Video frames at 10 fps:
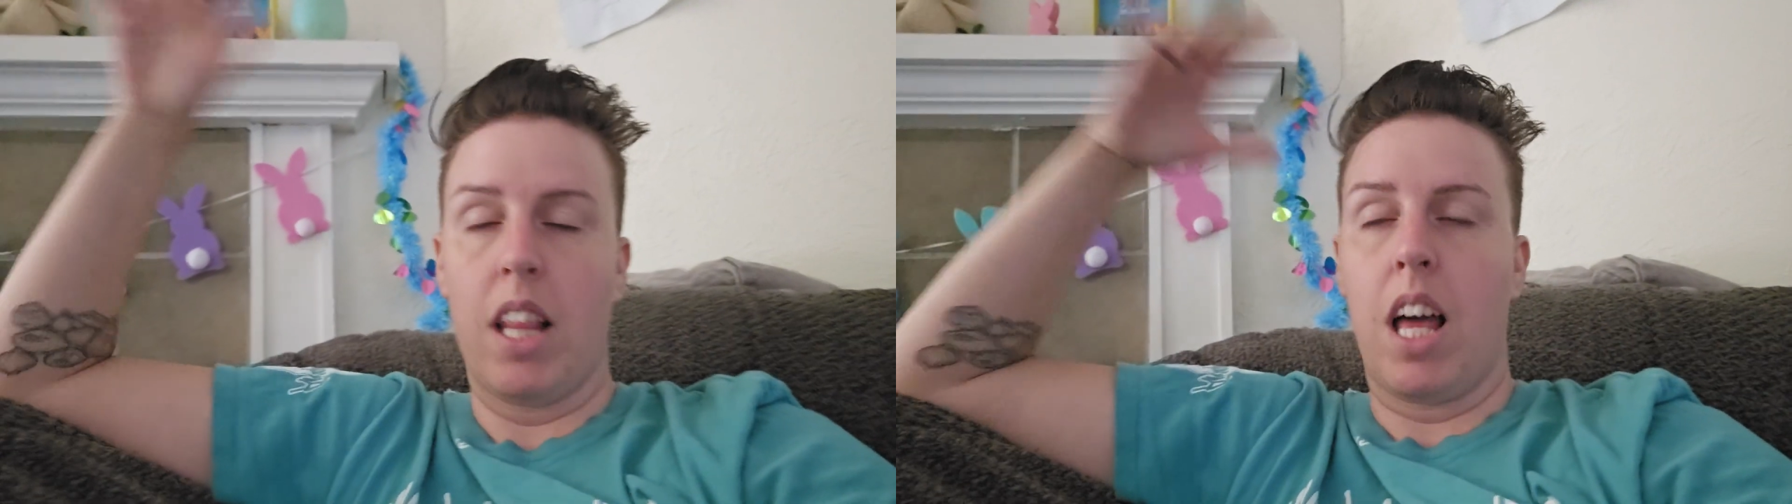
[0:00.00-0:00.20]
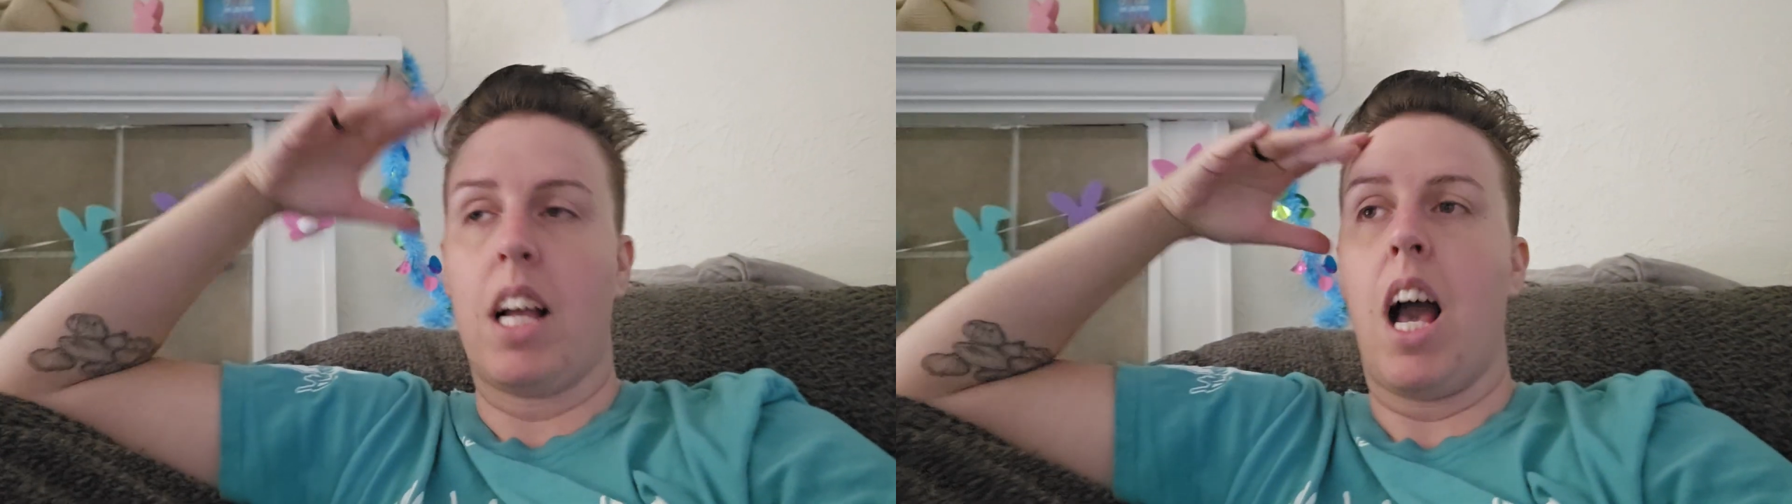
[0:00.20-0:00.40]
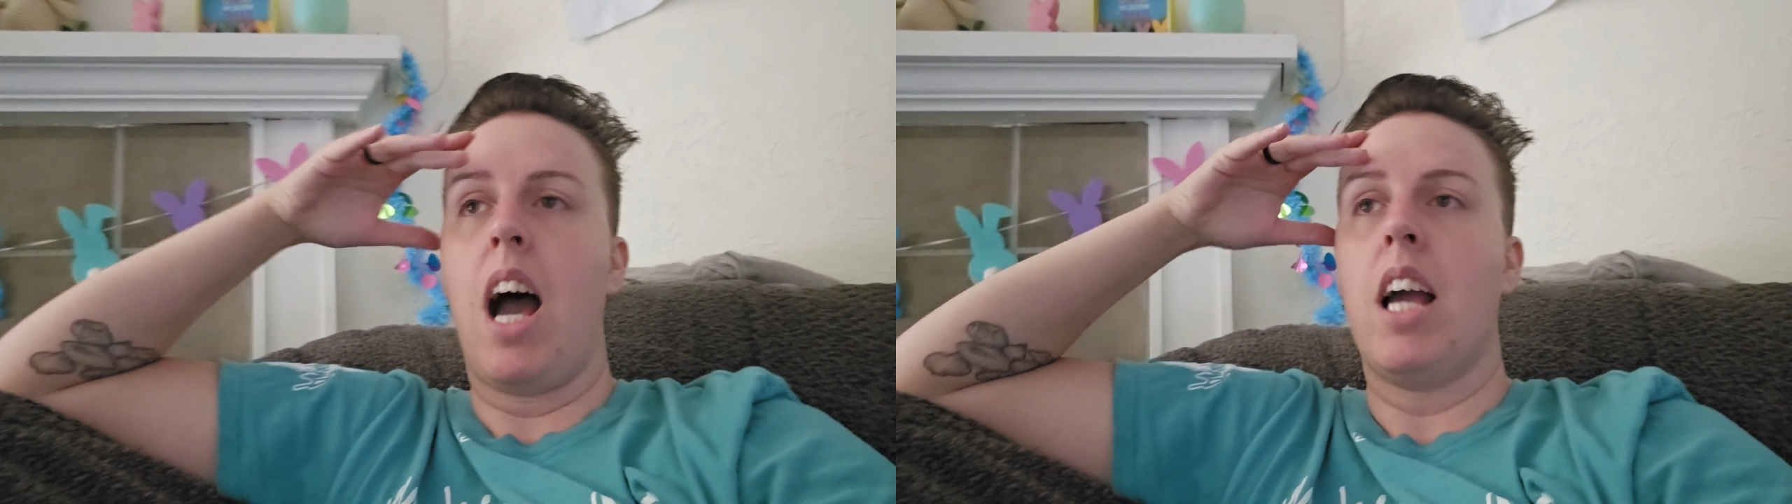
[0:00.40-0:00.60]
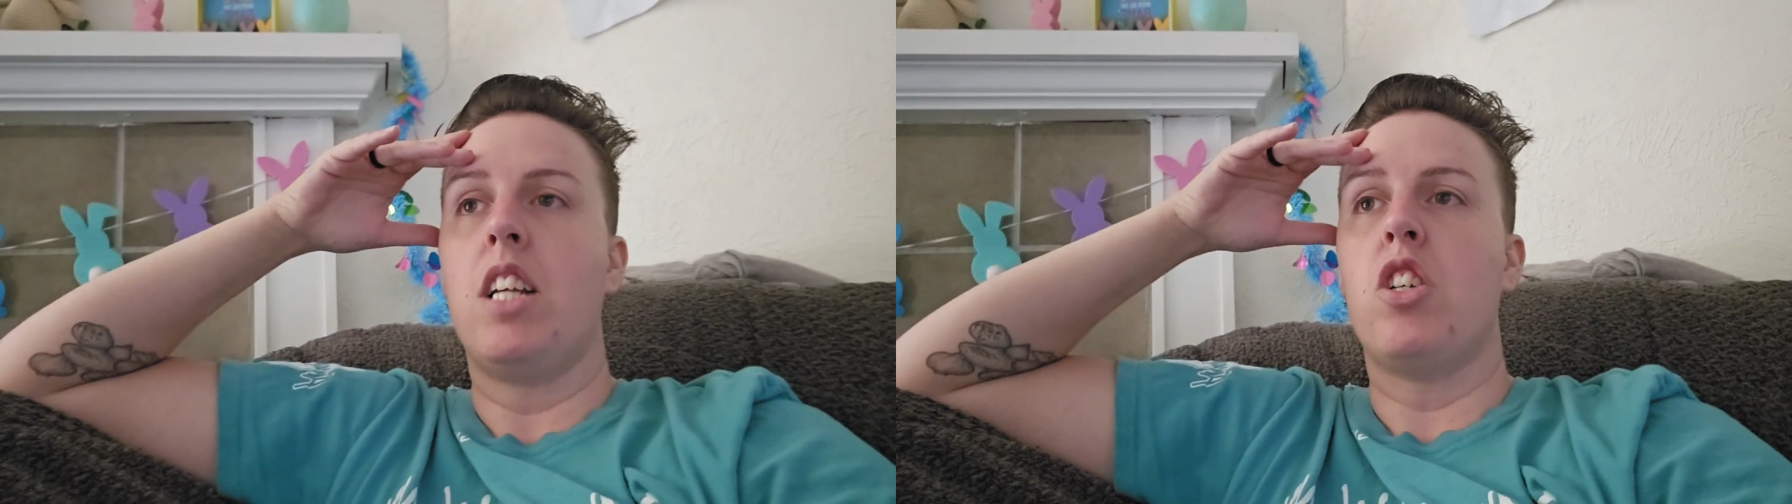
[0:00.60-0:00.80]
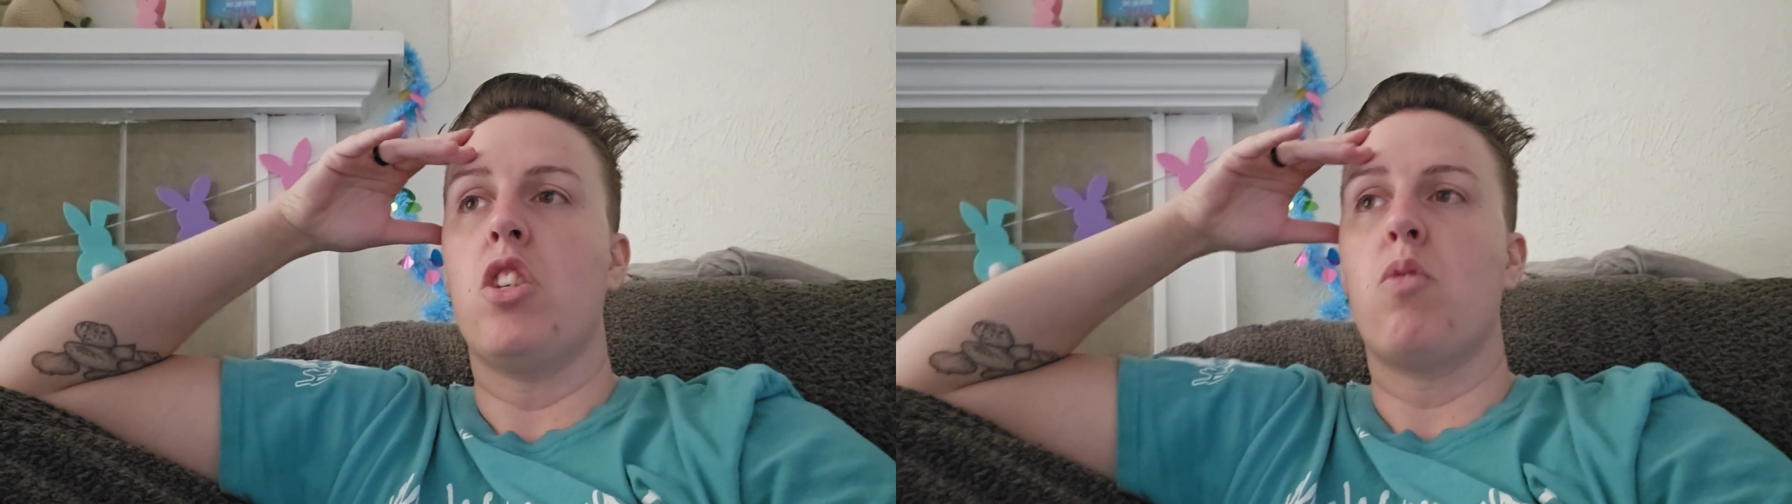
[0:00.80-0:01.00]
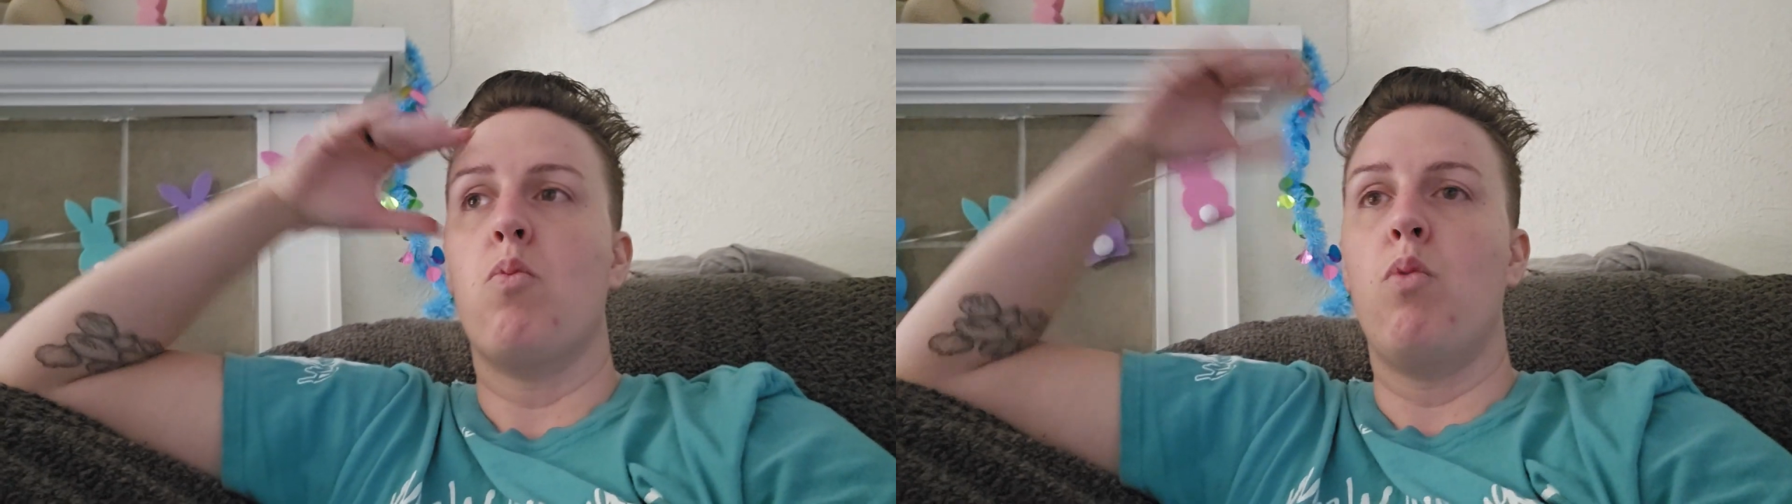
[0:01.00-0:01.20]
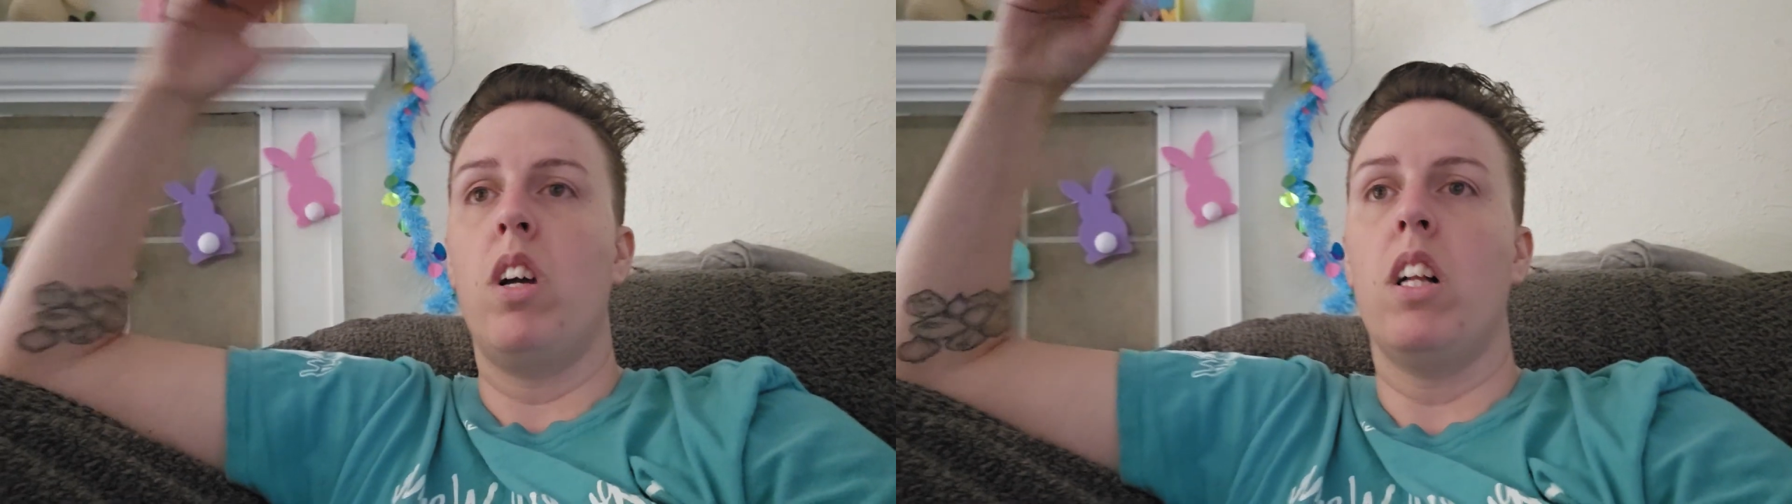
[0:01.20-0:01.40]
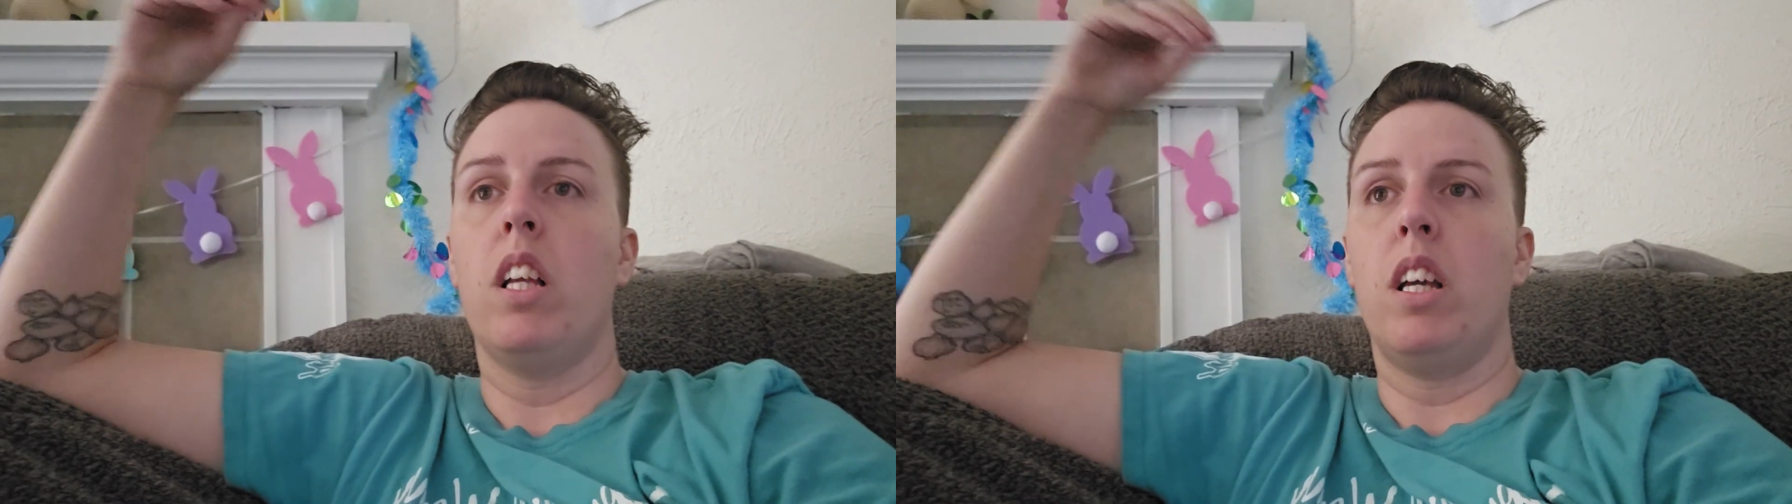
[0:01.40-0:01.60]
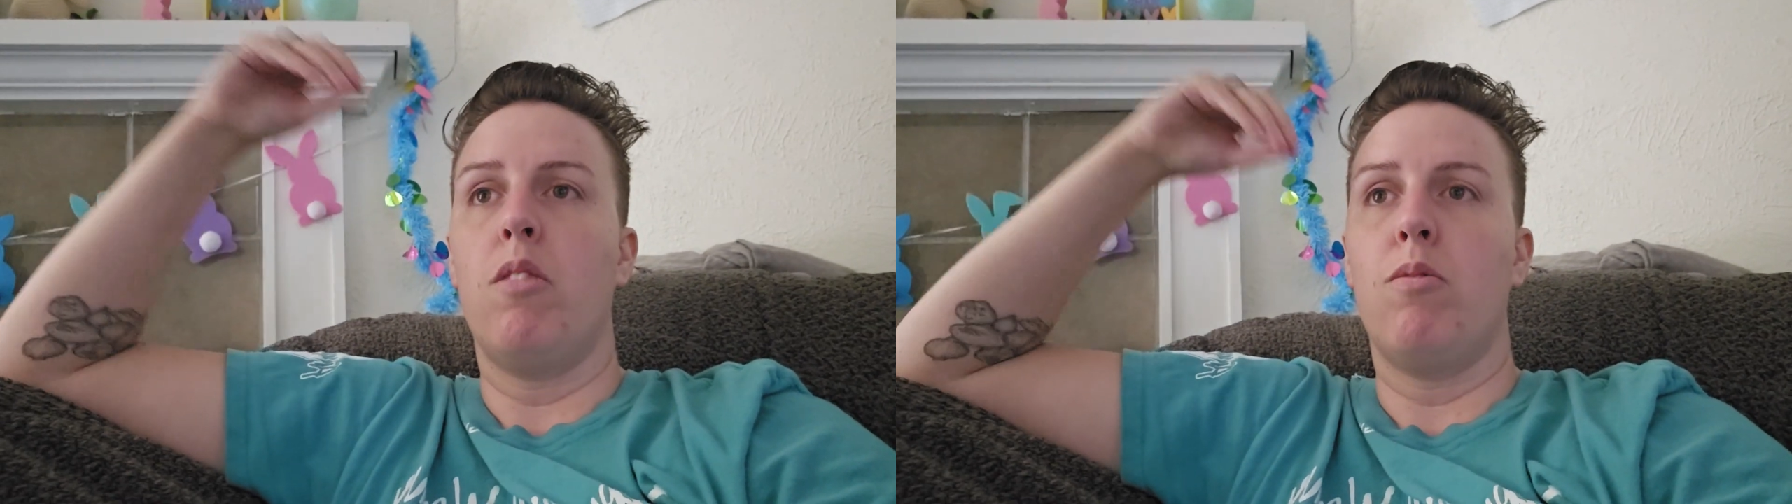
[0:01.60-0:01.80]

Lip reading: Like, I just really,